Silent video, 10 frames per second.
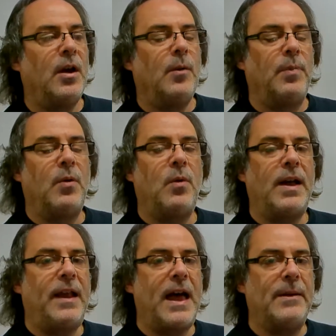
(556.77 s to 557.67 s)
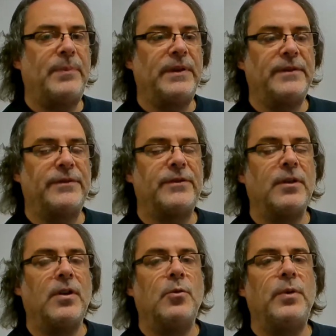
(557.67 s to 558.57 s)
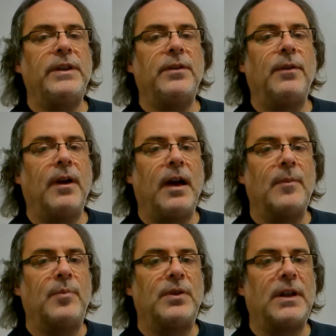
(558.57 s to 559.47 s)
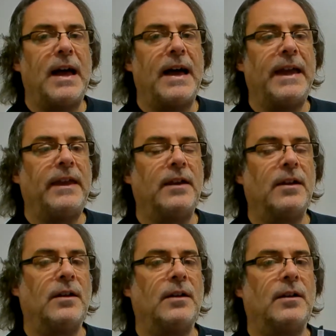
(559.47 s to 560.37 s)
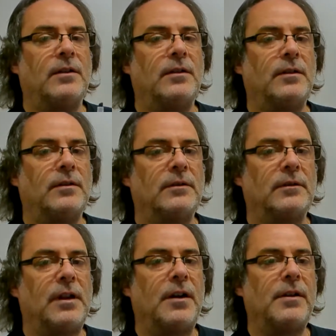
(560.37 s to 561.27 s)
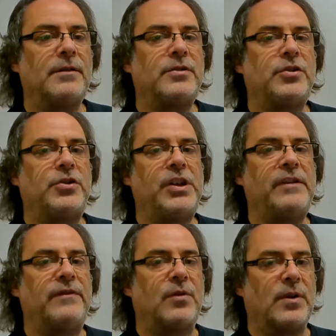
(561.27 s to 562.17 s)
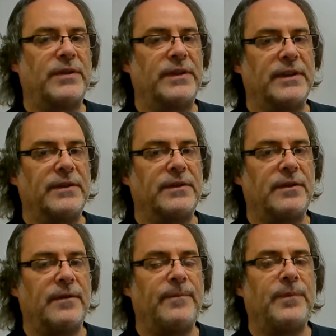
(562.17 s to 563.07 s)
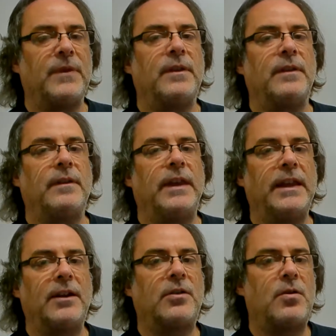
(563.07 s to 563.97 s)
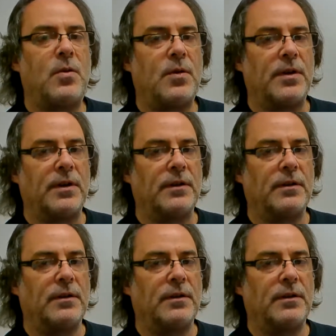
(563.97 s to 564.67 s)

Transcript: But what happens when you apply large G-forces in a corner